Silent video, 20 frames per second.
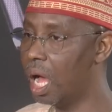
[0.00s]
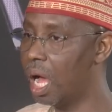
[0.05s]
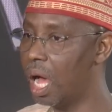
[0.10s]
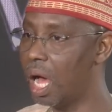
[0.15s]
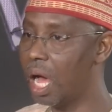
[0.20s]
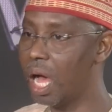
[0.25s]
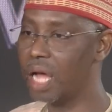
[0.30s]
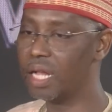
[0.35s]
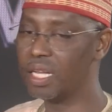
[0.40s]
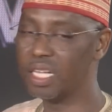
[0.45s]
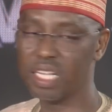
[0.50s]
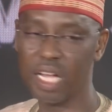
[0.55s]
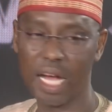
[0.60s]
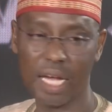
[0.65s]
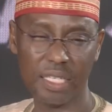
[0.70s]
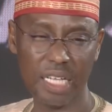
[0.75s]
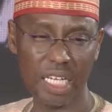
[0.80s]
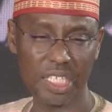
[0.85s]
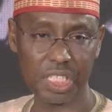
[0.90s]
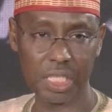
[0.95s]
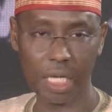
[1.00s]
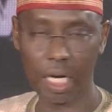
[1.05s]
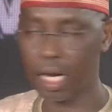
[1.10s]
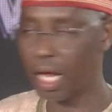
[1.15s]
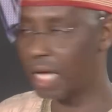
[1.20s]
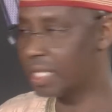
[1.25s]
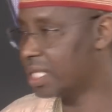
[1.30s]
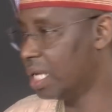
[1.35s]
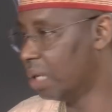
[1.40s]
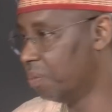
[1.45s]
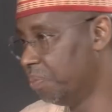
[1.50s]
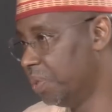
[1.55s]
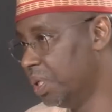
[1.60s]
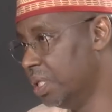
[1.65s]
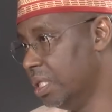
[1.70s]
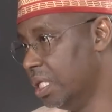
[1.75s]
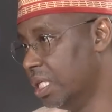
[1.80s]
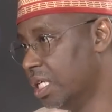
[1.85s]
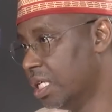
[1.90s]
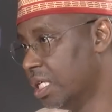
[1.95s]
a national
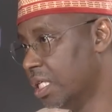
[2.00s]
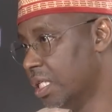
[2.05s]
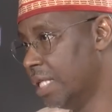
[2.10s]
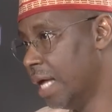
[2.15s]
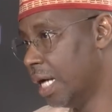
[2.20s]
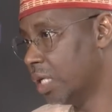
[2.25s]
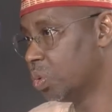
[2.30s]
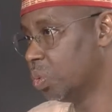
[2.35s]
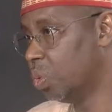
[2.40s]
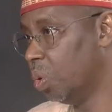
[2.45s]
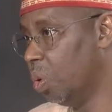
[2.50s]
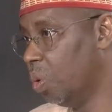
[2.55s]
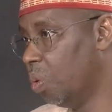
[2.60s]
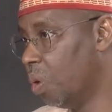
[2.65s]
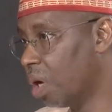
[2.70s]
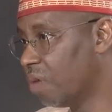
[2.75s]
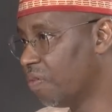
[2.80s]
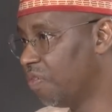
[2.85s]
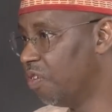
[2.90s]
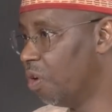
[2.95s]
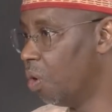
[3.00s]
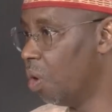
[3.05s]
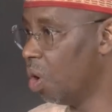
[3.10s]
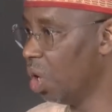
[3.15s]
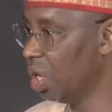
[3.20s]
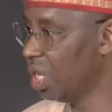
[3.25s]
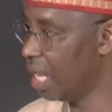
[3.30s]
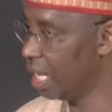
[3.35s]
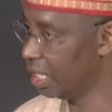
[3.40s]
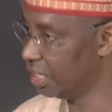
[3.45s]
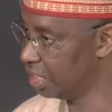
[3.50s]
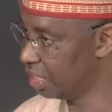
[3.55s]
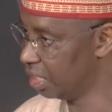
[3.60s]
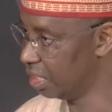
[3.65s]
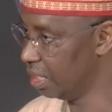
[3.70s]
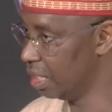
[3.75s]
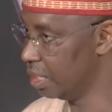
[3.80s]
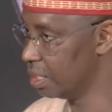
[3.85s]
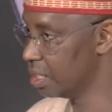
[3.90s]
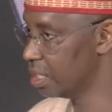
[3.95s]
assembly that will work for all
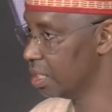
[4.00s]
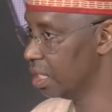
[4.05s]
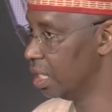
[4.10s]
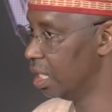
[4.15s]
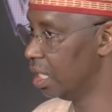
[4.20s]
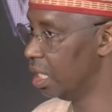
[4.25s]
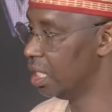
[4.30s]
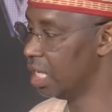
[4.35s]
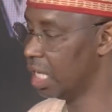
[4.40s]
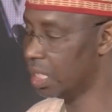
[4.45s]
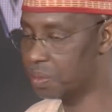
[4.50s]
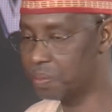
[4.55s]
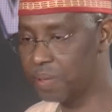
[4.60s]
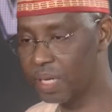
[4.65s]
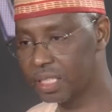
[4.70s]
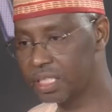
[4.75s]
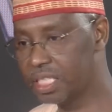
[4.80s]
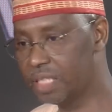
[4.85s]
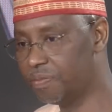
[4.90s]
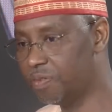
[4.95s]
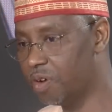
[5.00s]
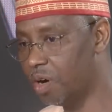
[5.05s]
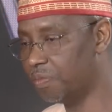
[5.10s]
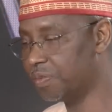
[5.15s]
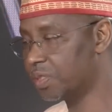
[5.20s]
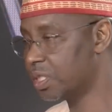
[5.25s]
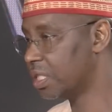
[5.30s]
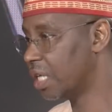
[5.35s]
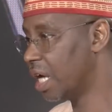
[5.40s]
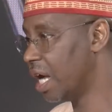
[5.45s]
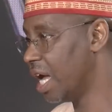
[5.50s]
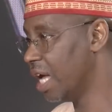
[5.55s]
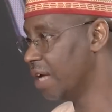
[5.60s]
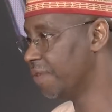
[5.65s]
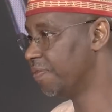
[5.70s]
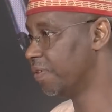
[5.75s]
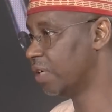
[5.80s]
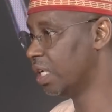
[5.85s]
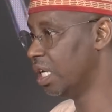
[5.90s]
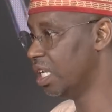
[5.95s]
Nigerians, irrespective of
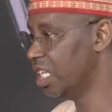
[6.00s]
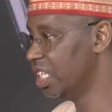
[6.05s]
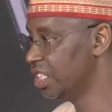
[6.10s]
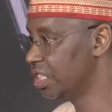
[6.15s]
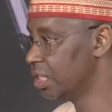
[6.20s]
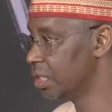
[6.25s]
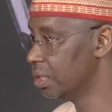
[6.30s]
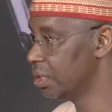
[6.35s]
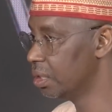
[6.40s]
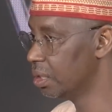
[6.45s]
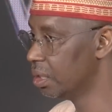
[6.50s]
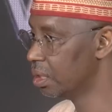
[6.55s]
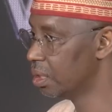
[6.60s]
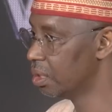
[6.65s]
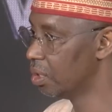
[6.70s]
tribe, religion,